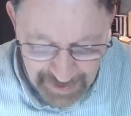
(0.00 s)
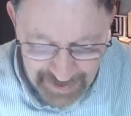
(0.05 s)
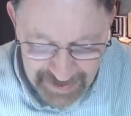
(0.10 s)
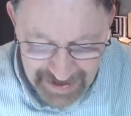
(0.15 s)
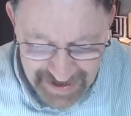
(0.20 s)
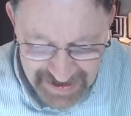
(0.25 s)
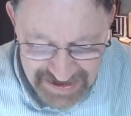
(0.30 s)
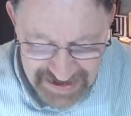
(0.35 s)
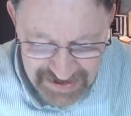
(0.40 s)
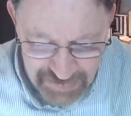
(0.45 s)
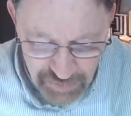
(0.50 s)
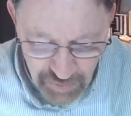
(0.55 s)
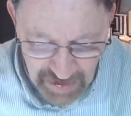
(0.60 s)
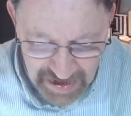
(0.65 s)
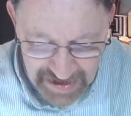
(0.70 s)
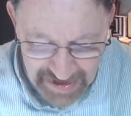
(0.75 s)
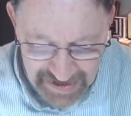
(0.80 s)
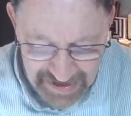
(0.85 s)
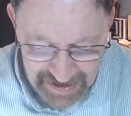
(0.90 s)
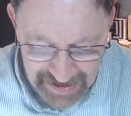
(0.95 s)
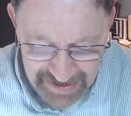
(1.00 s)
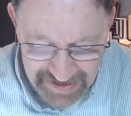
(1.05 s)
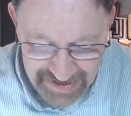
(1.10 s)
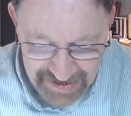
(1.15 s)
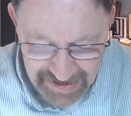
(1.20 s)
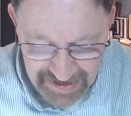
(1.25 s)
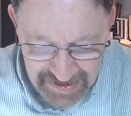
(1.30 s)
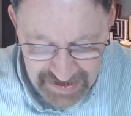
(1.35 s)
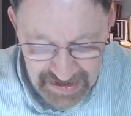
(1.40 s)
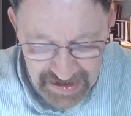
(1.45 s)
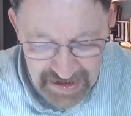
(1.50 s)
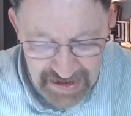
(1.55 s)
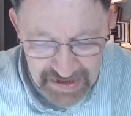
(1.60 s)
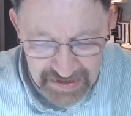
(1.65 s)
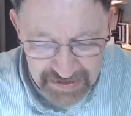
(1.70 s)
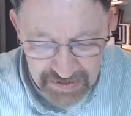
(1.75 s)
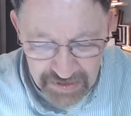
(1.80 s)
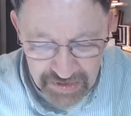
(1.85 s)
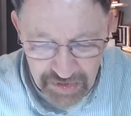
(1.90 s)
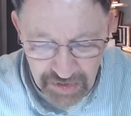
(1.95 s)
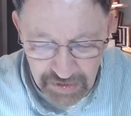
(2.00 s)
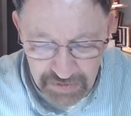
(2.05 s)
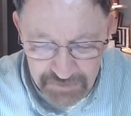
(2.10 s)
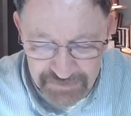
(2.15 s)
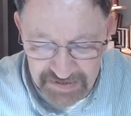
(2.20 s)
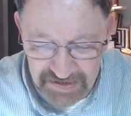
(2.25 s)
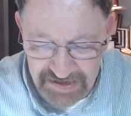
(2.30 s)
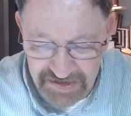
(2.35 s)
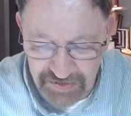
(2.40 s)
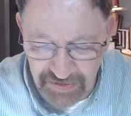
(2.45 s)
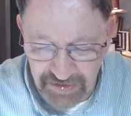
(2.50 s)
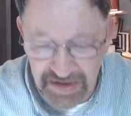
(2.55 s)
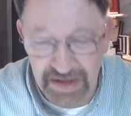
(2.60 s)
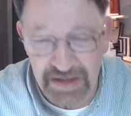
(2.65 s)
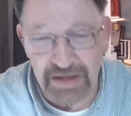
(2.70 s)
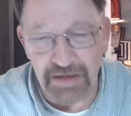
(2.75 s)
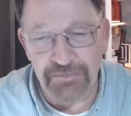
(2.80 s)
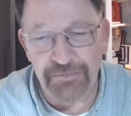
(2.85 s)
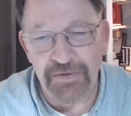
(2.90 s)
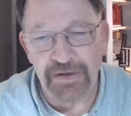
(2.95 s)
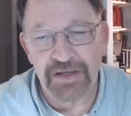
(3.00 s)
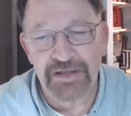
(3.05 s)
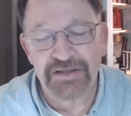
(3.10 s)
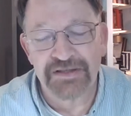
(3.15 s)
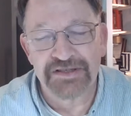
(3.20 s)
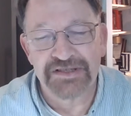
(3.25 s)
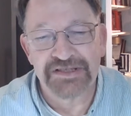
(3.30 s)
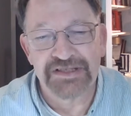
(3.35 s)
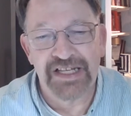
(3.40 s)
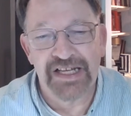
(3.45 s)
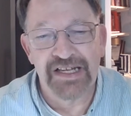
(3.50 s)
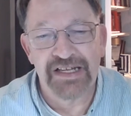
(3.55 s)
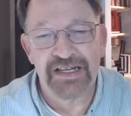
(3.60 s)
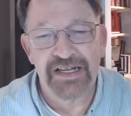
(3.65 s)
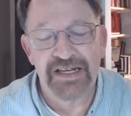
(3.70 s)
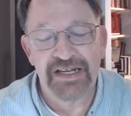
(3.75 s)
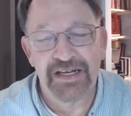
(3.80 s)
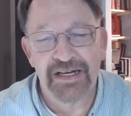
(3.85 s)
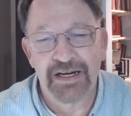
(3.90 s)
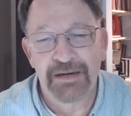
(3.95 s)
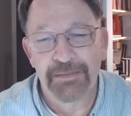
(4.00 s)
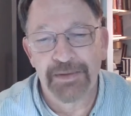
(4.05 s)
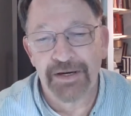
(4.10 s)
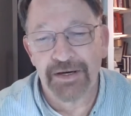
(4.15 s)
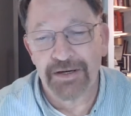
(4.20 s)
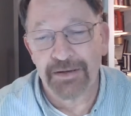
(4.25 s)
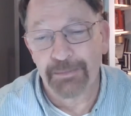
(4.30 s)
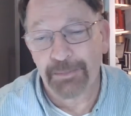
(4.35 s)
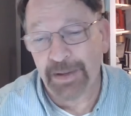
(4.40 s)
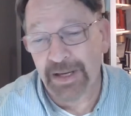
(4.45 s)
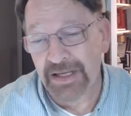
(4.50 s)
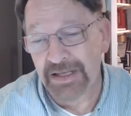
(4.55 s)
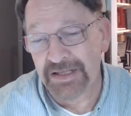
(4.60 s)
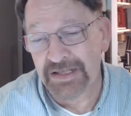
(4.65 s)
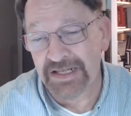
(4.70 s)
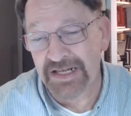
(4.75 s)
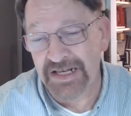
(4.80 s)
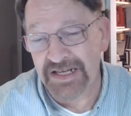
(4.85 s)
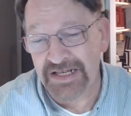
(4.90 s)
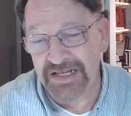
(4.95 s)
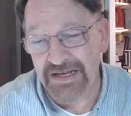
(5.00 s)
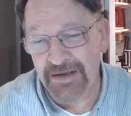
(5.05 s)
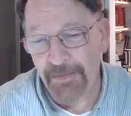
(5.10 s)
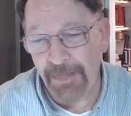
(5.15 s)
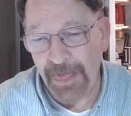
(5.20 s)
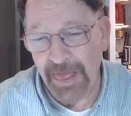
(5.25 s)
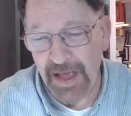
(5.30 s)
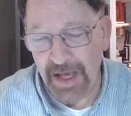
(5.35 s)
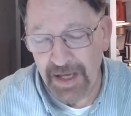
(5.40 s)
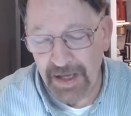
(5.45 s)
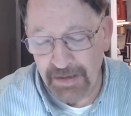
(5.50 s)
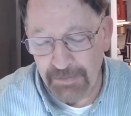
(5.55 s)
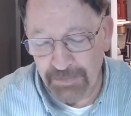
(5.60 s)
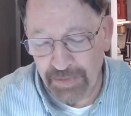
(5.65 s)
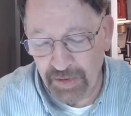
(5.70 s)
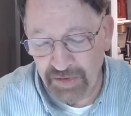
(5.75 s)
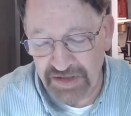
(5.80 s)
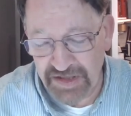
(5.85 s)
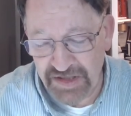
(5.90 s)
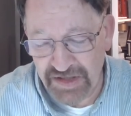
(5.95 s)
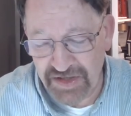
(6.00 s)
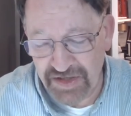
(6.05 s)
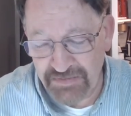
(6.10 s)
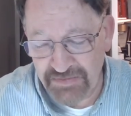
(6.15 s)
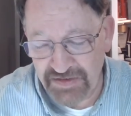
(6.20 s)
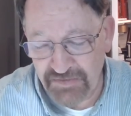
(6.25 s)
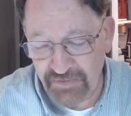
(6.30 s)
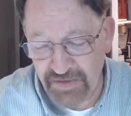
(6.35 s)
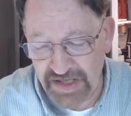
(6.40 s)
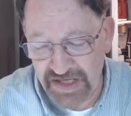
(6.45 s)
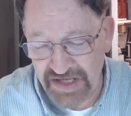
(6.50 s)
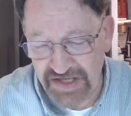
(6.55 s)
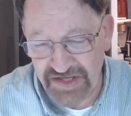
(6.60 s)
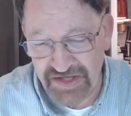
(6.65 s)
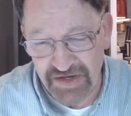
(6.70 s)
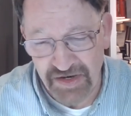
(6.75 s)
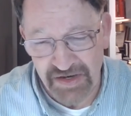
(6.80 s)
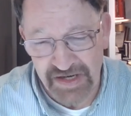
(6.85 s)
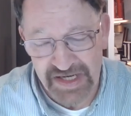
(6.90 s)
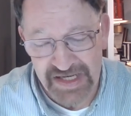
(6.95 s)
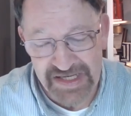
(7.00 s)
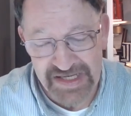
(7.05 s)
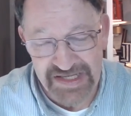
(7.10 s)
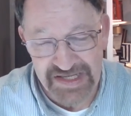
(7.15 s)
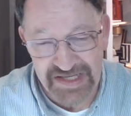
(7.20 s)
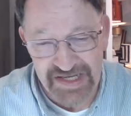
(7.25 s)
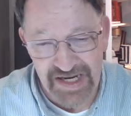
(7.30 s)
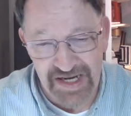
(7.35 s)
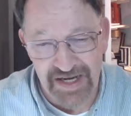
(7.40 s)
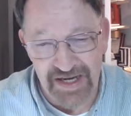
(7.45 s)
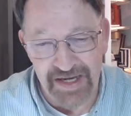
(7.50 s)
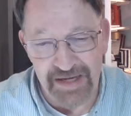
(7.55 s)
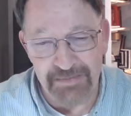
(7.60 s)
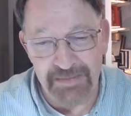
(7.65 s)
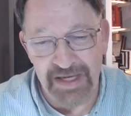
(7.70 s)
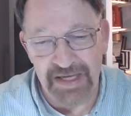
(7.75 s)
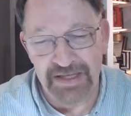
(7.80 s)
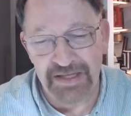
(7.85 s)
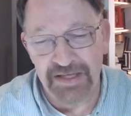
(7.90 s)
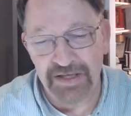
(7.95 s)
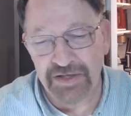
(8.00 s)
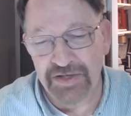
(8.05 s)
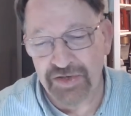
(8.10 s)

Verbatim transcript: that's why I think de Tocqueville is critical for understanding American politics, both in terms of what he saw at his time and the